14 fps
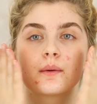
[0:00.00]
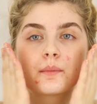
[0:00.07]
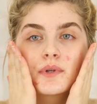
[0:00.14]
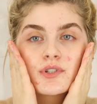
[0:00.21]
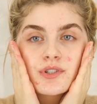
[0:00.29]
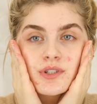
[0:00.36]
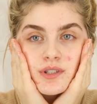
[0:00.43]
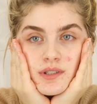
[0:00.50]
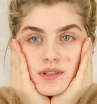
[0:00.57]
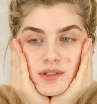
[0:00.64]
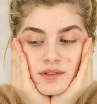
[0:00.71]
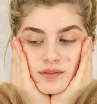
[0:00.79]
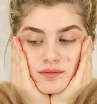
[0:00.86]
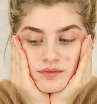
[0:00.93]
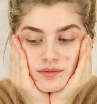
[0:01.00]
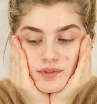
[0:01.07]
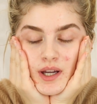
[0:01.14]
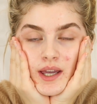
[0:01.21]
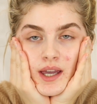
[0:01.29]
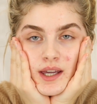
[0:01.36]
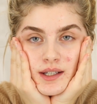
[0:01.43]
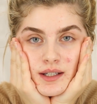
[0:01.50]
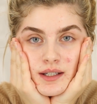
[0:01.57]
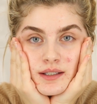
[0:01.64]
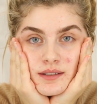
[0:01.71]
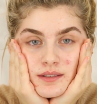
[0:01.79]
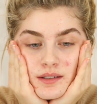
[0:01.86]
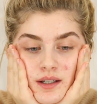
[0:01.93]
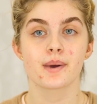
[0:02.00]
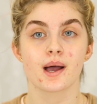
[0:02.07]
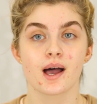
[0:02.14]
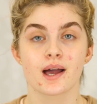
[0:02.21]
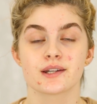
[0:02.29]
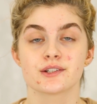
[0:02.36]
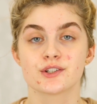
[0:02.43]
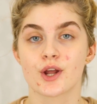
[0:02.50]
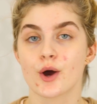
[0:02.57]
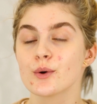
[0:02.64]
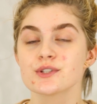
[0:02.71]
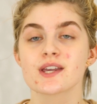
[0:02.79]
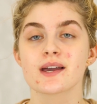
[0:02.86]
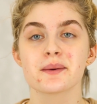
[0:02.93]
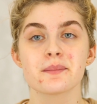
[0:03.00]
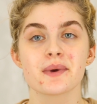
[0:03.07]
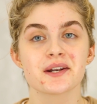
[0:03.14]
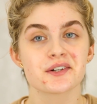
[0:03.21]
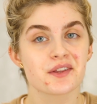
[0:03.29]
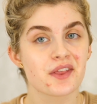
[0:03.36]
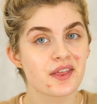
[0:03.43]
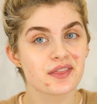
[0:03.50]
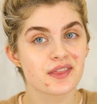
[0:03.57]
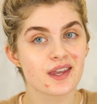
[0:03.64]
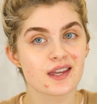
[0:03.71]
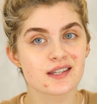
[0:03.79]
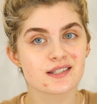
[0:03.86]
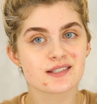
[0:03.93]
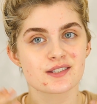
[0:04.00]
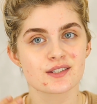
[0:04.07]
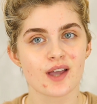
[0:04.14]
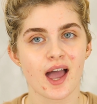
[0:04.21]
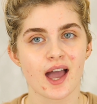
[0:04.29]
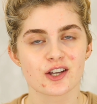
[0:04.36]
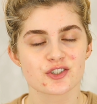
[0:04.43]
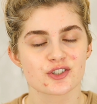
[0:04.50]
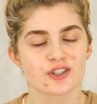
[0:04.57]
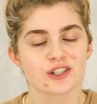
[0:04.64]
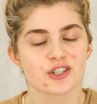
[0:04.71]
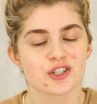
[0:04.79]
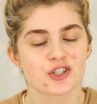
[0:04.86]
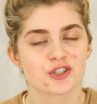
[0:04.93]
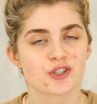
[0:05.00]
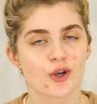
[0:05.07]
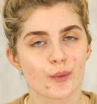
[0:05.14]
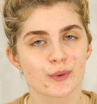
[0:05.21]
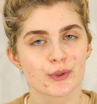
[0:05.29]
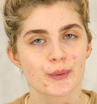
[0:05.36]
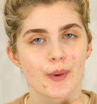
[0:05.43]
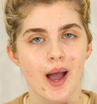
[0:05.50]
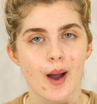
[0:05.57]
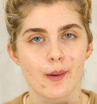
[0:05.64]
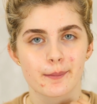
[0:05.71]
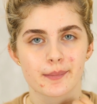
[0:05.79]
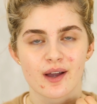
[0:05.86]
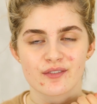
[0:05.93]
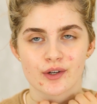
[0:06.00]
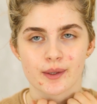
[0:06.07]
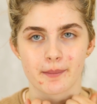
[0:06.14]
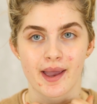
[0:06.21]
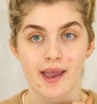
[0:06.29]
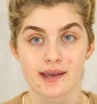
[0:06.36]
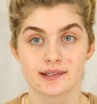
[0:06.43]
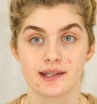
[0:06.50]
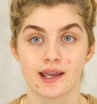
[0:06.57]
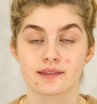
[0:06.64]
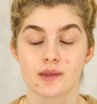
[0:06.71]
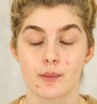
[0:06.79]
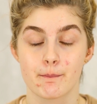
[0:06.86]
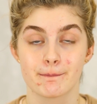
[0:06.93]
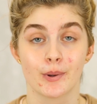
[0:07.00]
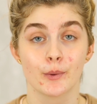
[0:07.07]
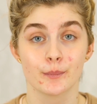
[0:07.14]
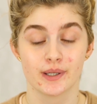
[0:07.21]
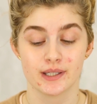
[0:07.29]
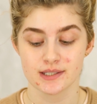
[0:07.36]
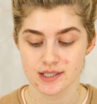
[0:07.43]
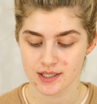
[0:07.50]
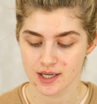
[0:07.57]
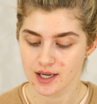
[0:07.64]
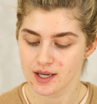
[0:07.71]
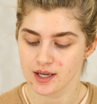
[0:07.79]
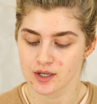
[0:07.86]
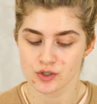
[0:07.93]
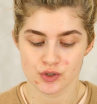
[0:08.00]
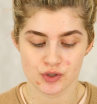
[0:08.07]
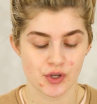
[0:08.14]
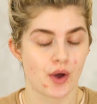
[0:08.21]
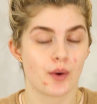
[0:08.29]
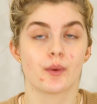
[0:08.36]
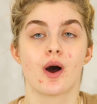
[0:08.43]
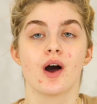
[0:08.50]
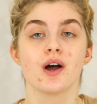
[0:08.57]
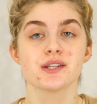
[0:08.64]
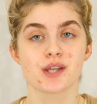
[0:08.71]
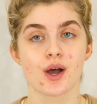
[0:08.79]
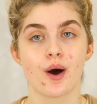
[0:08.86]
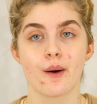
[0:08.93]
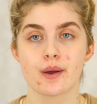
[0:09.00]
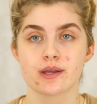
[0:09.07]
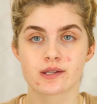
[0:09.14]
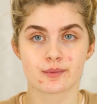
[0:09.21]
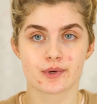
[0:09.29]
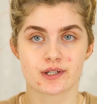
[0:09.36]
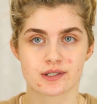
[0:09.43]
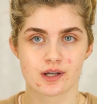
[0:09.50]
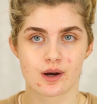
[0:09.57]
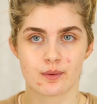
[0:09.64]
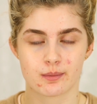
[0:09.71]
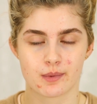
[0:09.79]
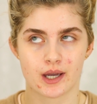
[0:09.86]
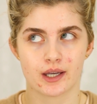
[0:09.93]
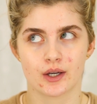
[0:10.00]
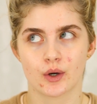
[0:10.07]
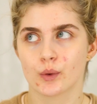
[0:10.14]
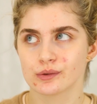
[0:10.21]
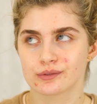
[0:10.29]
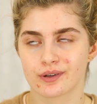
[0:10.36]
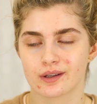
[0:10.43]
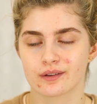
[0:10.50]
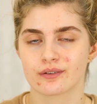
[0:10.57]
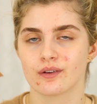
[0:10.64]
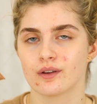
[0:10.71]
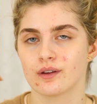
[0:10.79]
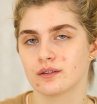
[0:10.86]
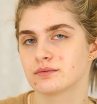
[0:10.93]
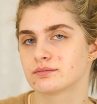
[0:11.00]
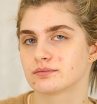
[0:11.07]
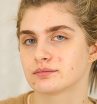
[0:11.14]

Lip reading: but it's just, I hate it. But no time better than this to actually show you how I'm covering my acne at the moment. So, as always, I'm gonna start with my old faithful